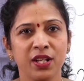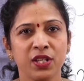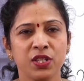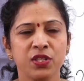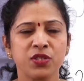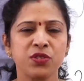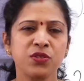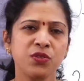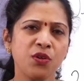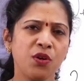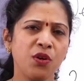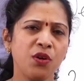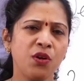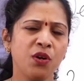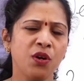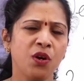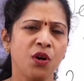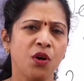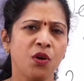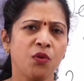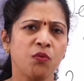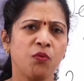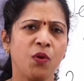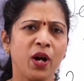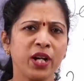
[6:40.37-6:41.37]
So
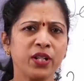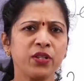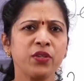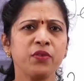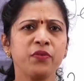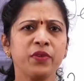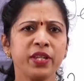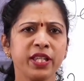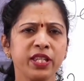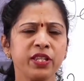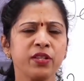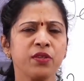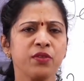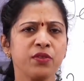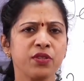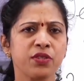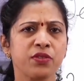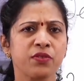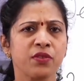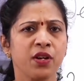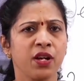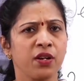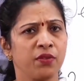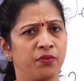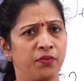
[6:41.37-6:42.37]
what do we
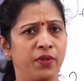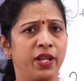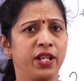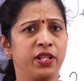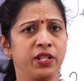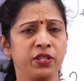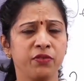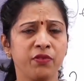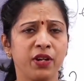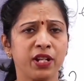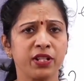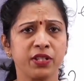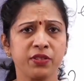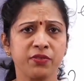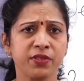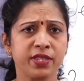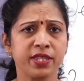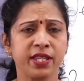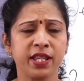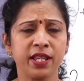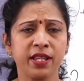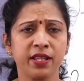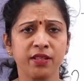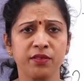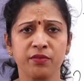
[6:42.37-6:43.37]
use when you are
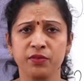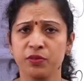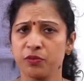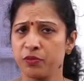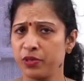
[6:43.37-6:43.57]
using,